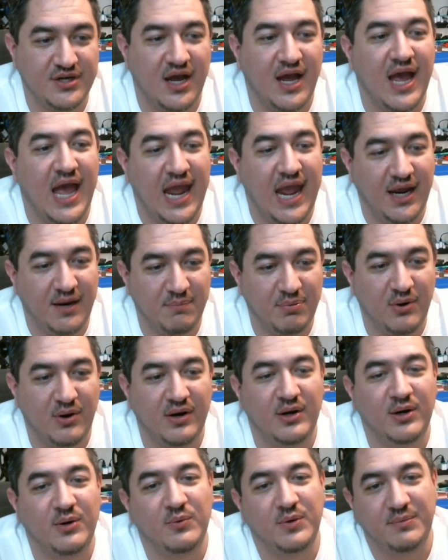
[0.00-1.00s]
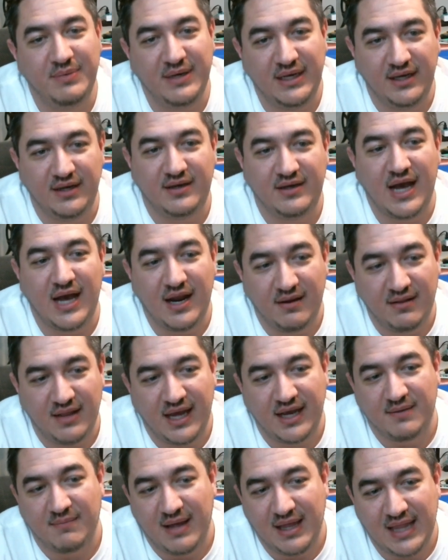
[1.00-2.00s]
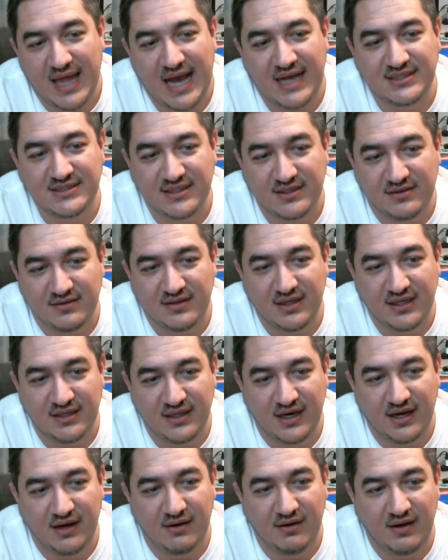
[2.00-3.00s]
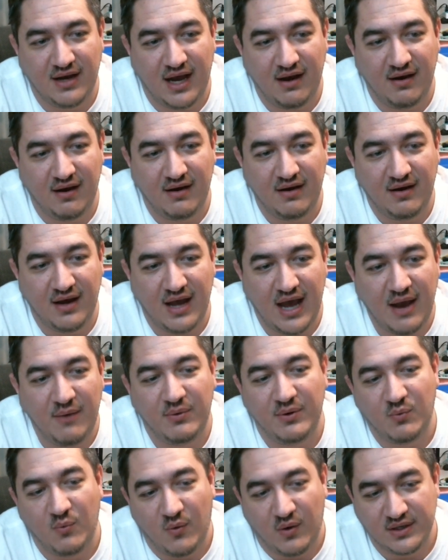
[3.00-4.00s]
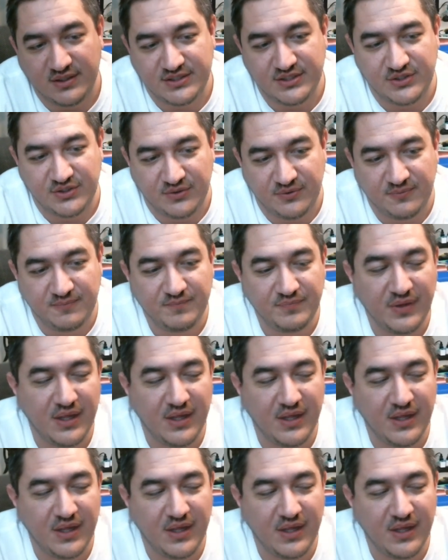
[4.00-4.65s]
a hang printer would be kind of like my last little thing that I would want to do.